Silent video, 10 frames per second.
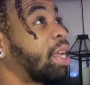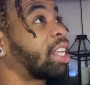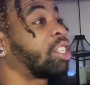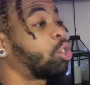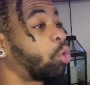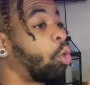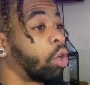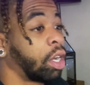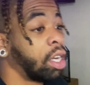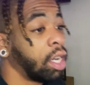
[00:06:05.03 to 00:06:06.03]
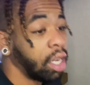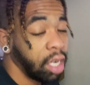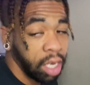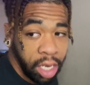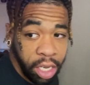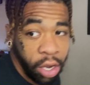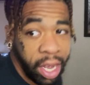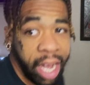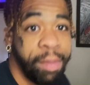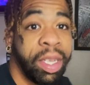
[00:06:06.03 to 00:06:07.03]
make a store, you know,
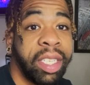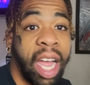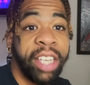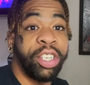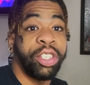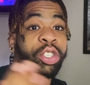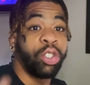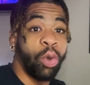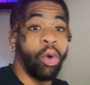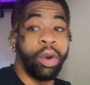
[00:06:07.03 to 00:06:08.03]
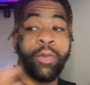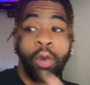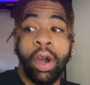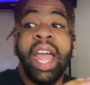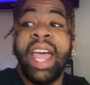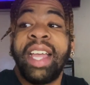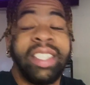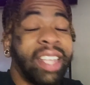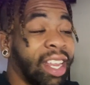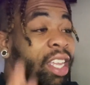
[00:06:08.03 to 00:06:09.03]
like a massaging store for our
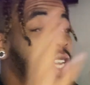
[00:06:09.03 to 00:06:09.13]
heads. Like,